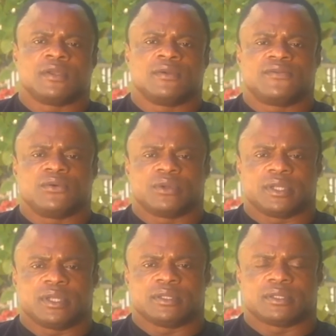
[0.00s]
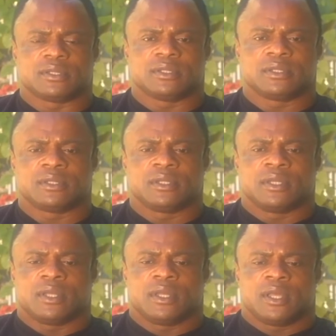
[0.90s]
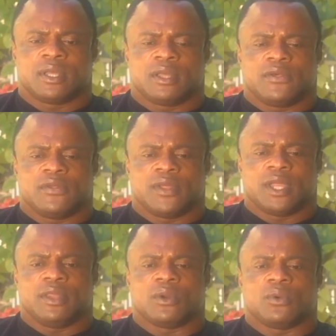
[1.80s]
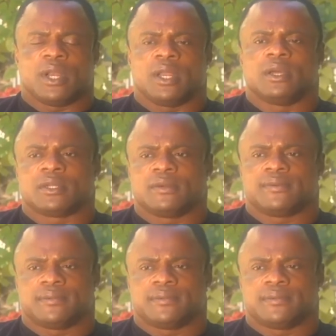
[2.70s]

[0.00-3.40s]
14th. Then there were a lot of